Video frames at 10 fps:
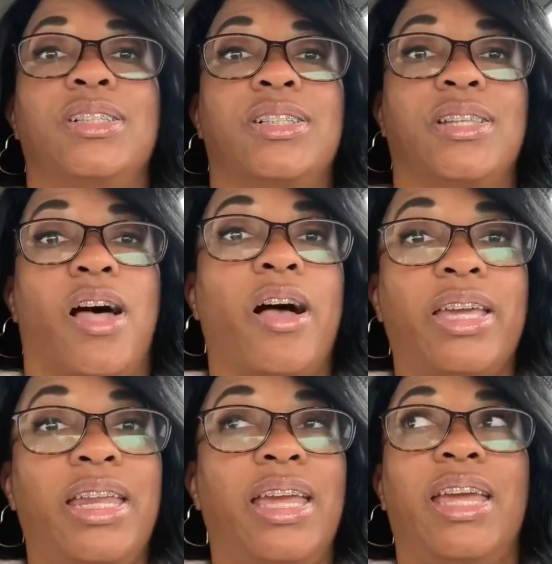
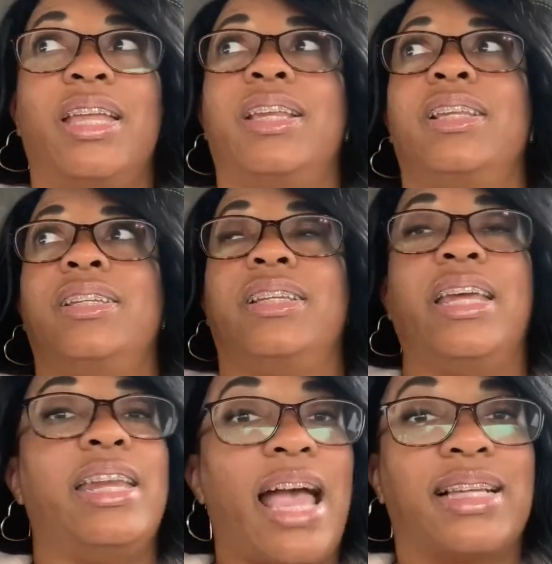logging in,
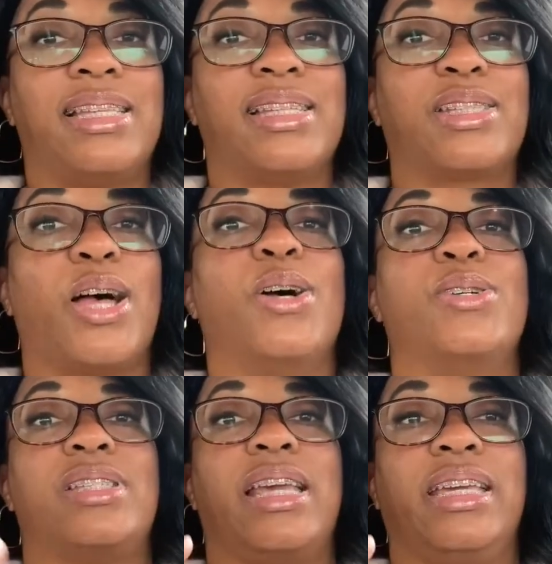getting access
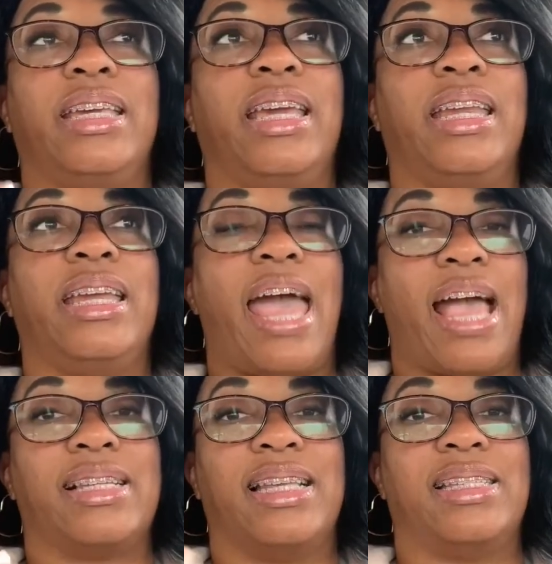codes, and getting
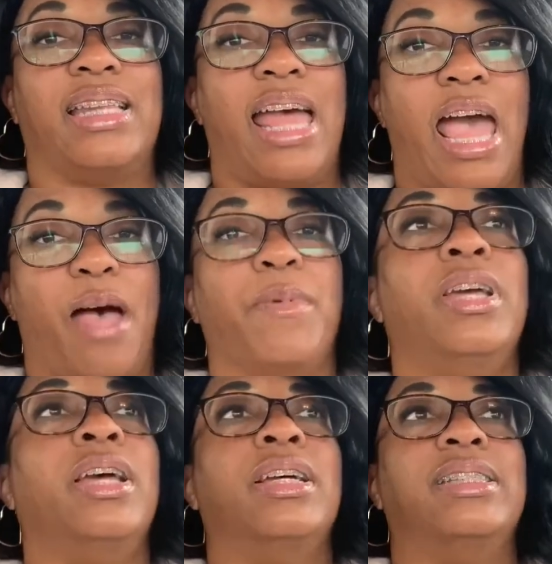access to the app.
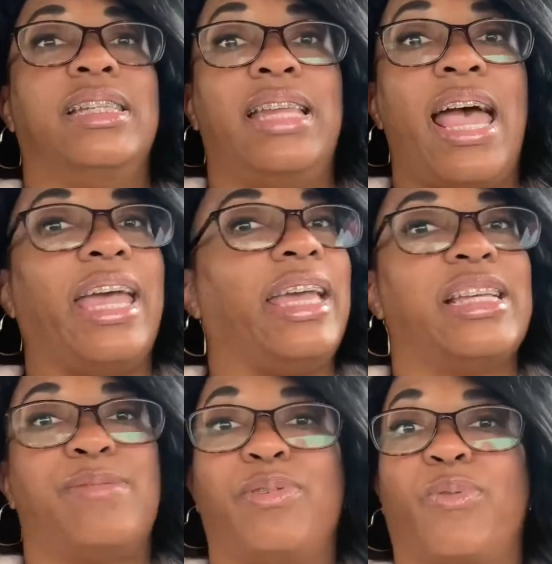Today,
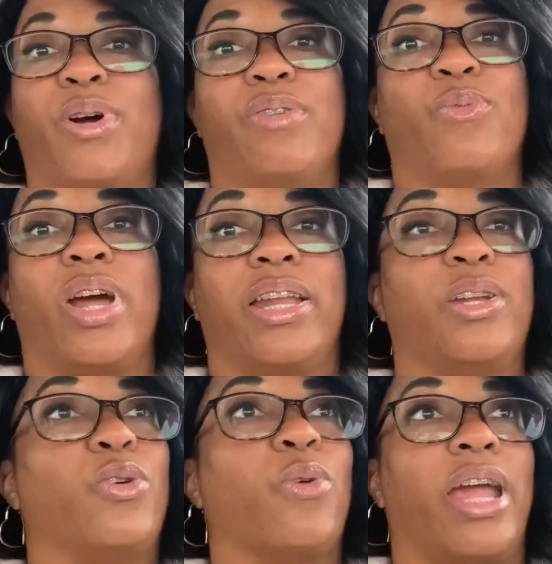it's been running
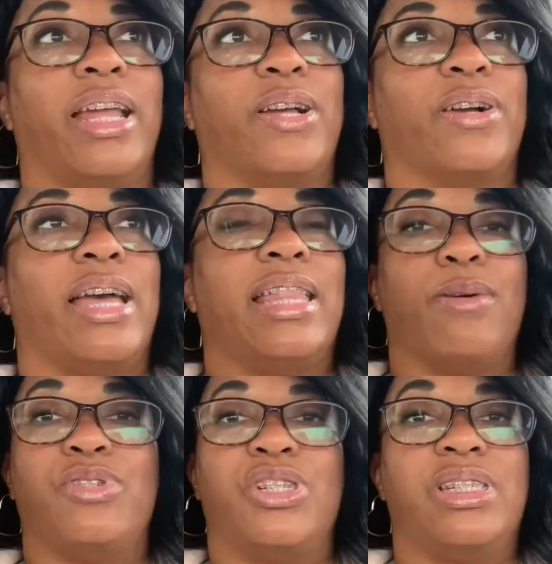great. Okay, that
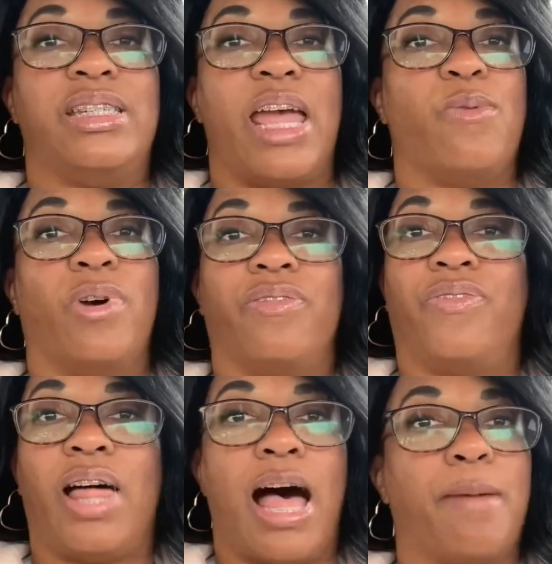was just day one
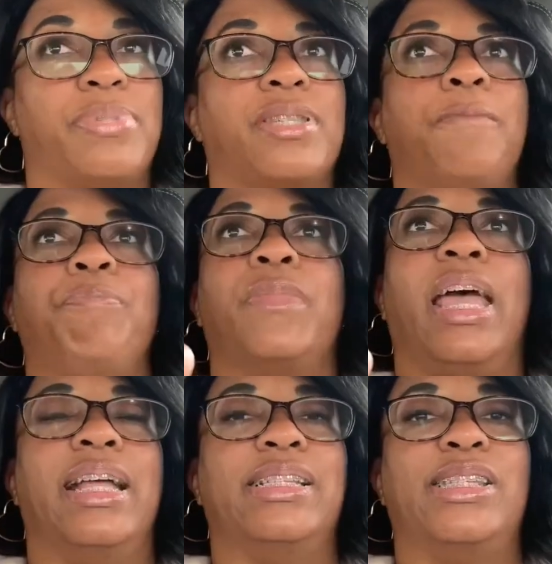flops.
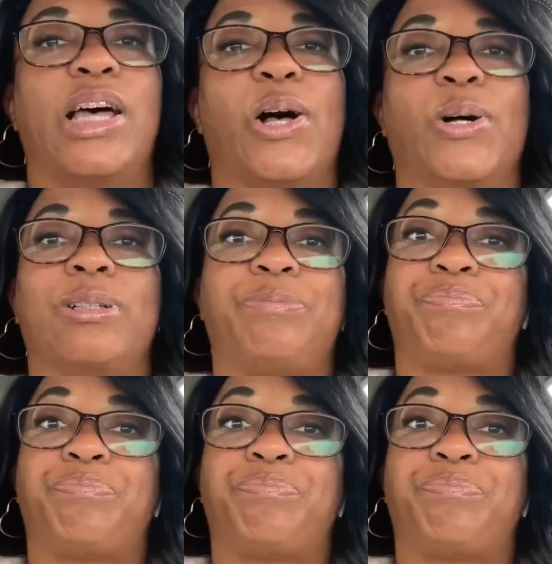And so